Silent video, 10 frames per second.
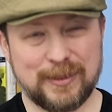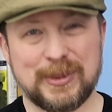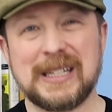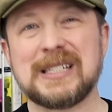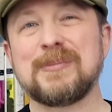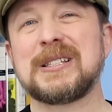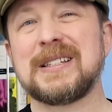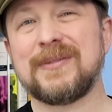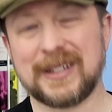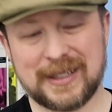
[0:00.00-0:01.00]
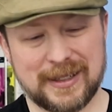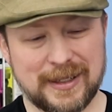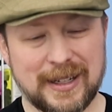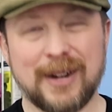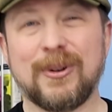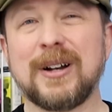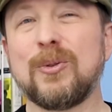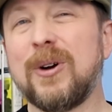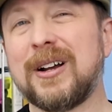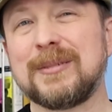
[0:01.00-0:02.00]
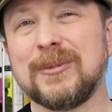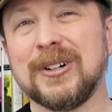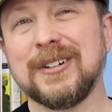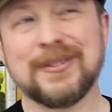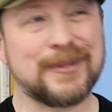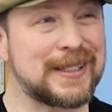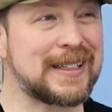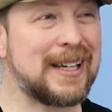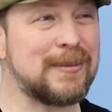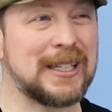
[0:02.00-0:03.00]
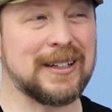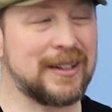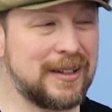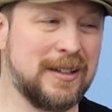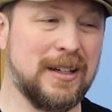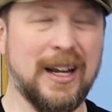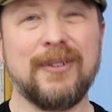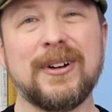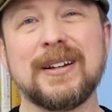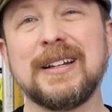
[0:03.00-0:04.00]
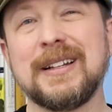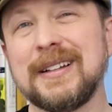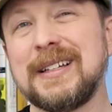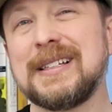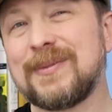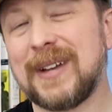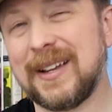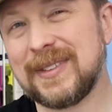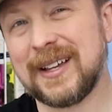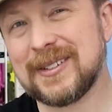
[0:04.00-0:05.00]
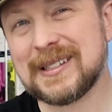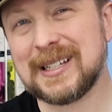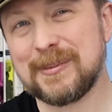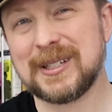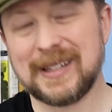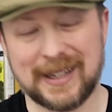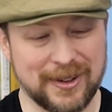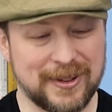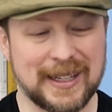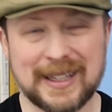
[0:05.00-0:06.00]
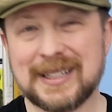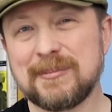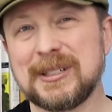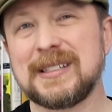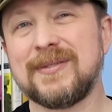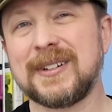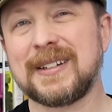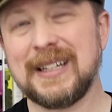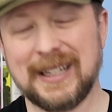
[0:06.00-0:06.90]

Be specific. I want to walk more. What does that mean? I want at least 5,000 steps a day. Okay, that's specific.